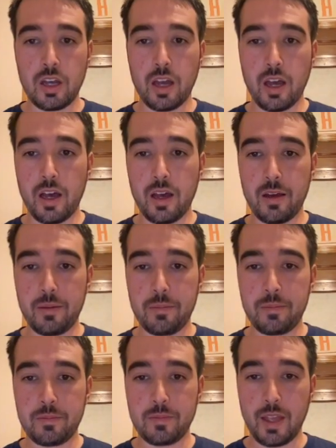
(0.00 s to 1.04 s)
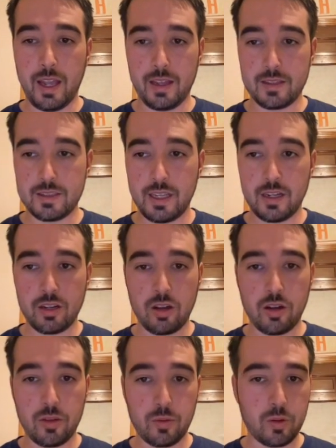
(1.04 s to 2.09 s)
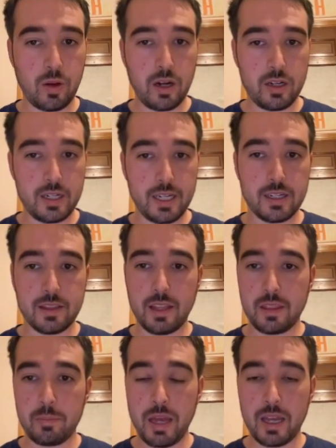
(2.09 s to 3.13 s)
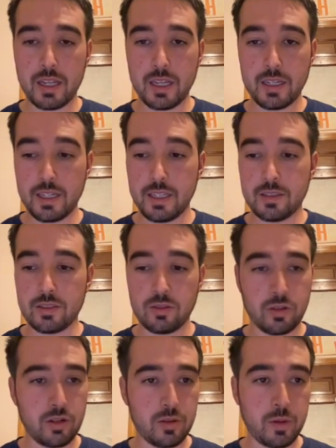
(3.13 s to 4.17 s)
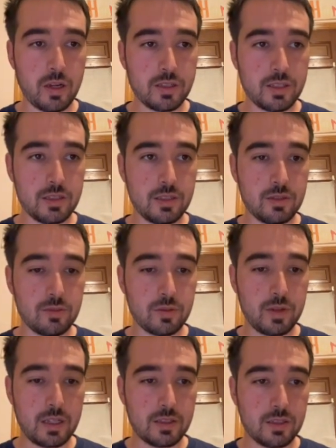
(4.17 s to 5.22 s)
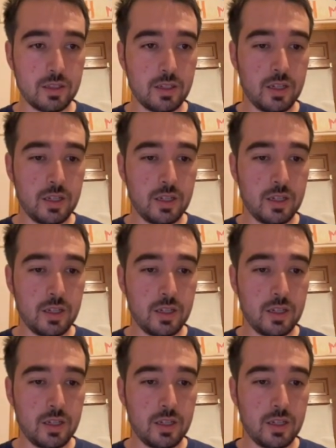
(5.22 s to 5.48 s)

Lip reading: and sending all the required data that the backend needs in order to process this request.